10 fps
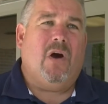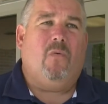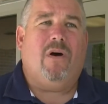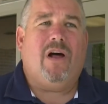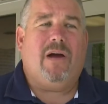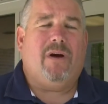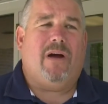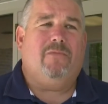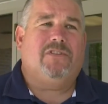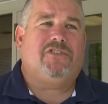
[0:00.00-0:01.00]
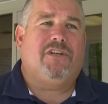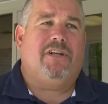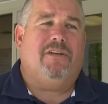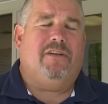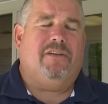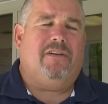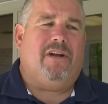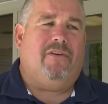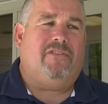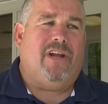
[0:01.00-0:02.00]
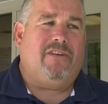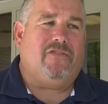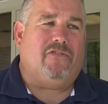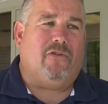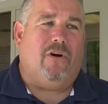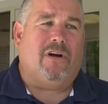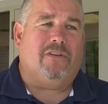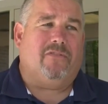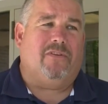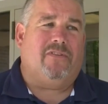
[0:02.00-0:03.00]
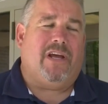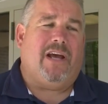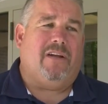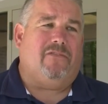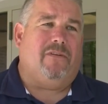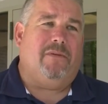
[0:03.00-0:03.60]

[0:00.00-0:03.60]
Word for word: Well, I, I, would say, you know, it's not just dog, it's, it's cats.